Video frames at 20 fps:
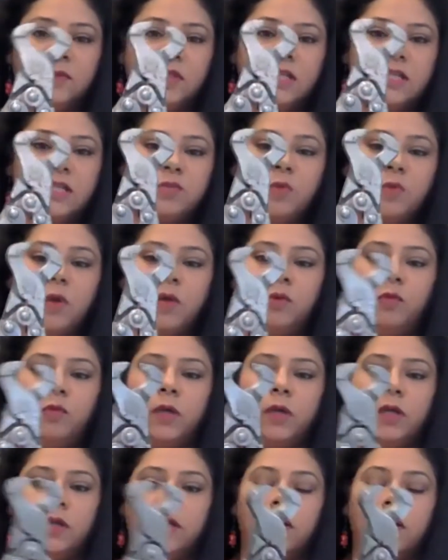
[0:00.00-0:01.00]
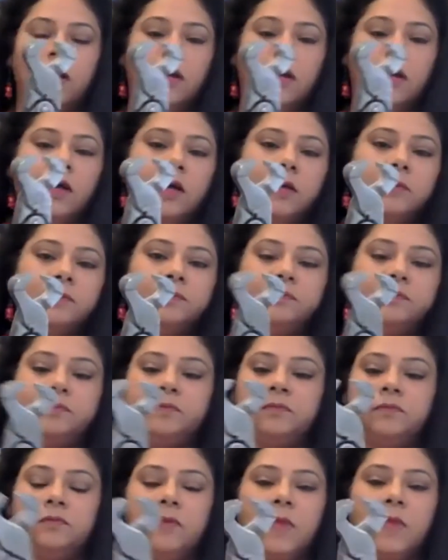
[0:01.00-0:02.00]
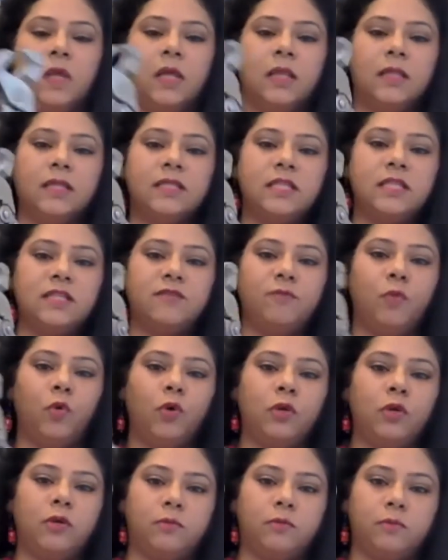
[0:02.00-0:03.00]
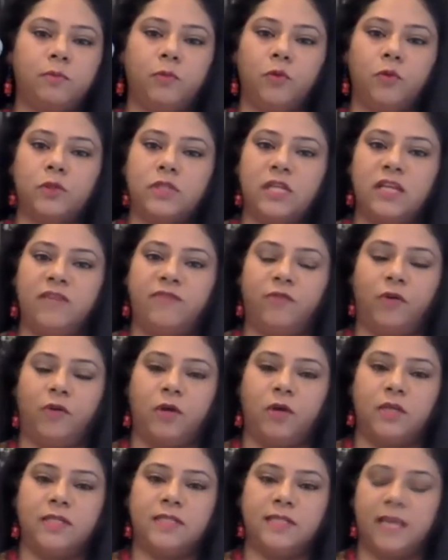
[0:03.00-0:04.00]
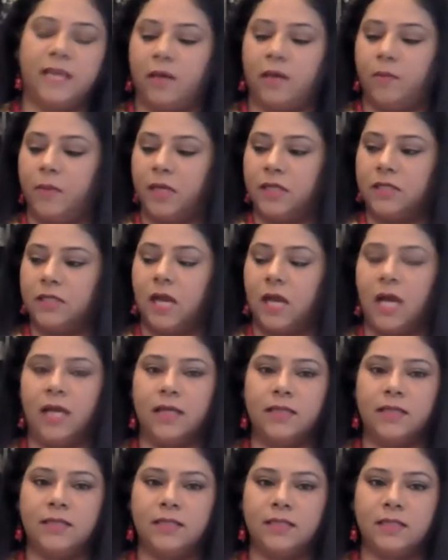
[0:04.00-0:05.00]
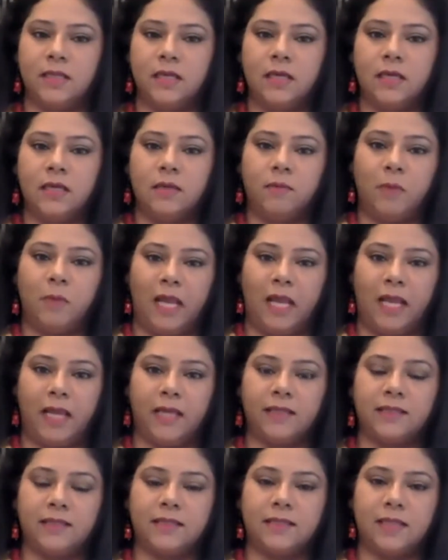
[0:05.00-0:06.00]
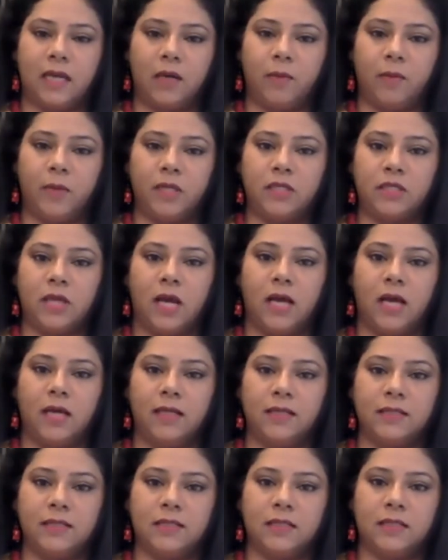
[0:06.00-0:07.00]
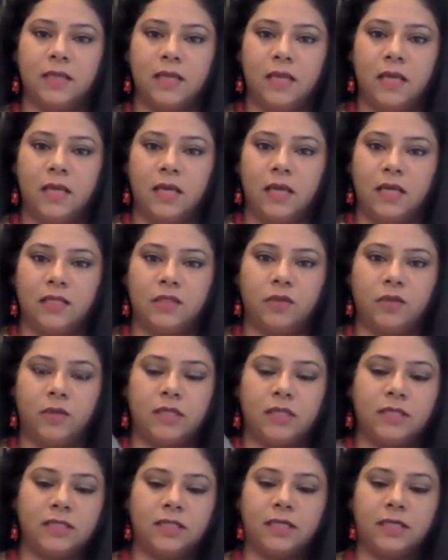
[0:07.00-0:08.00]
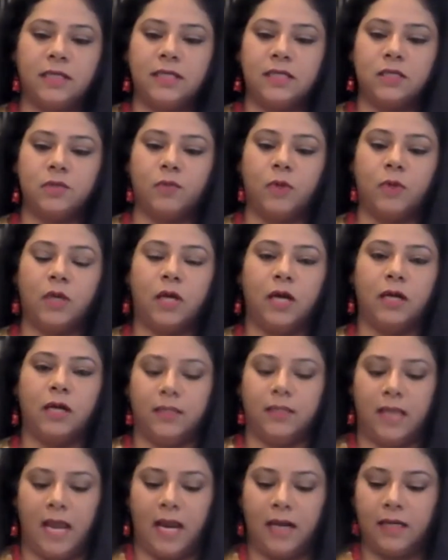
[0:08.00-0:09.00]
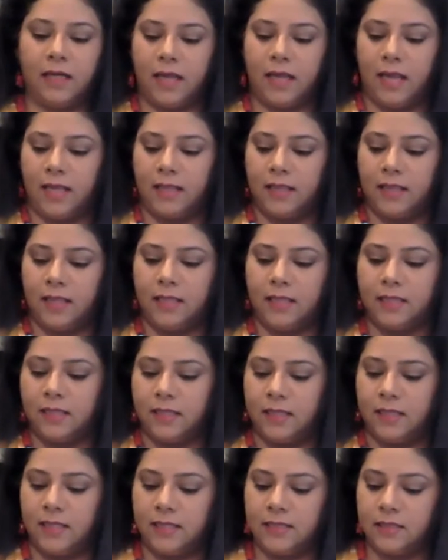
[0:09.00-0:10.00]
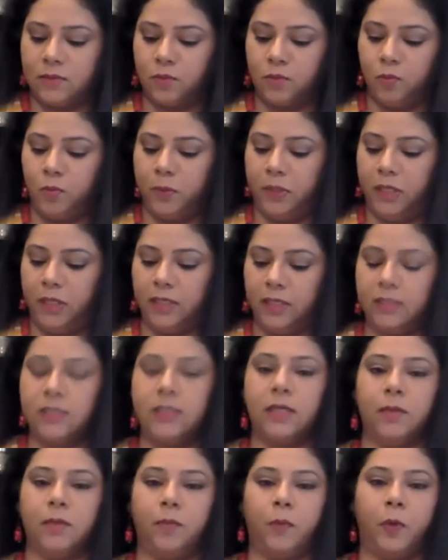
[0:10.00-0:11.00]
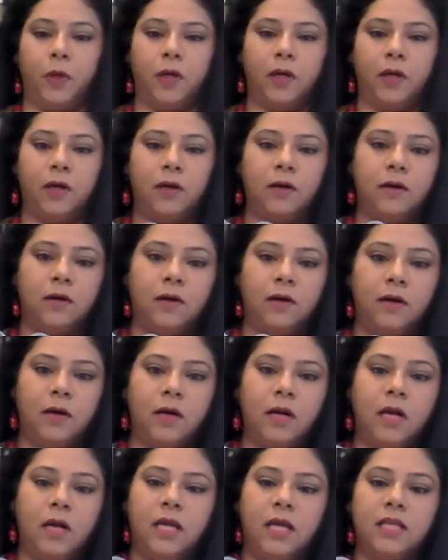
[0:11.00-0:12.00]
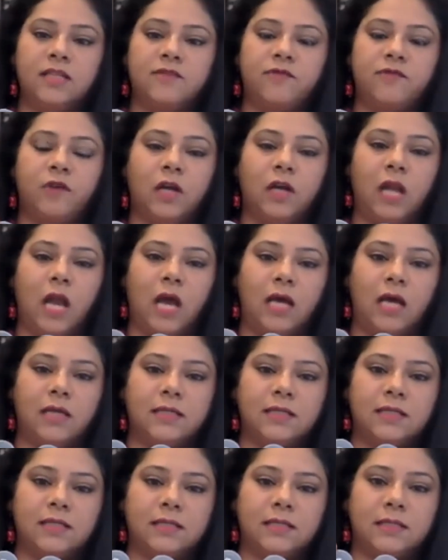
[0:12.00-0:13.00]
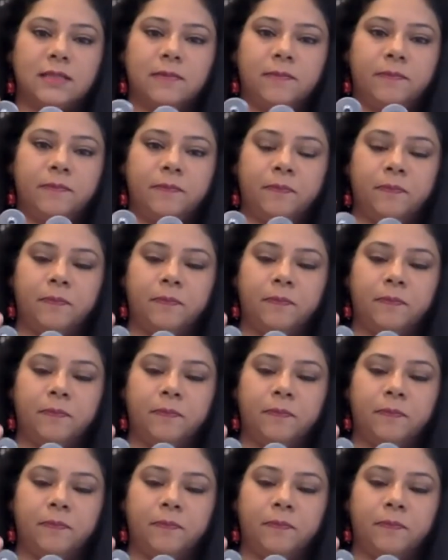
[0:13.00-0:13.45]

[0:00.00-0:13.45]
This one will, this is mostly for ceramic tiles, plates, ceramic tiles. As you can see, this will cut that. And then this wheeled nipper is for glass.